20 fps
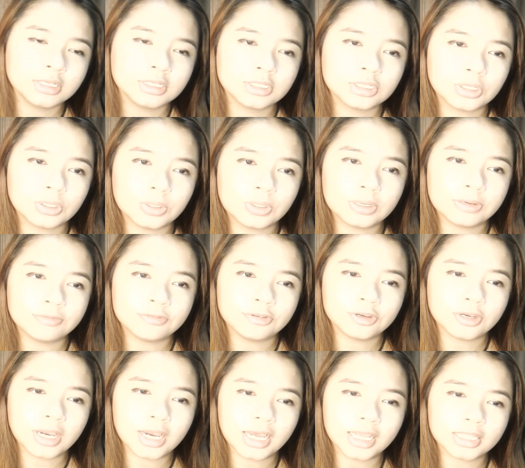So if you
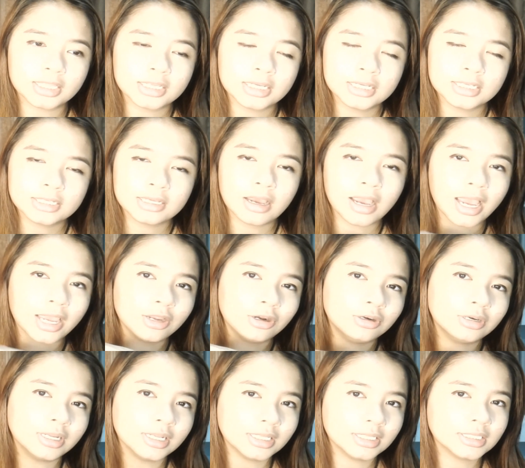got
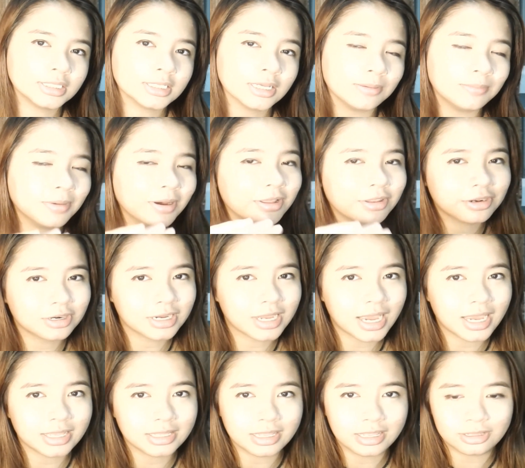higher than some other
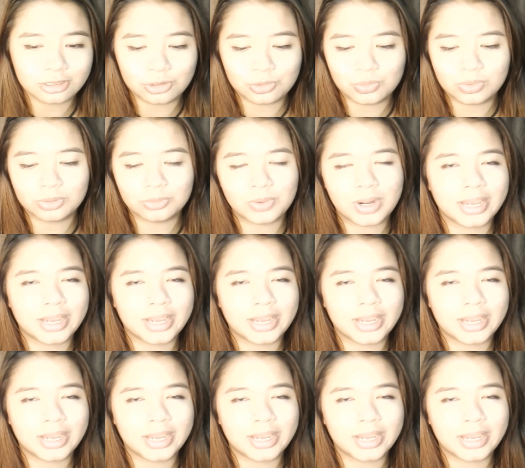guy, then you will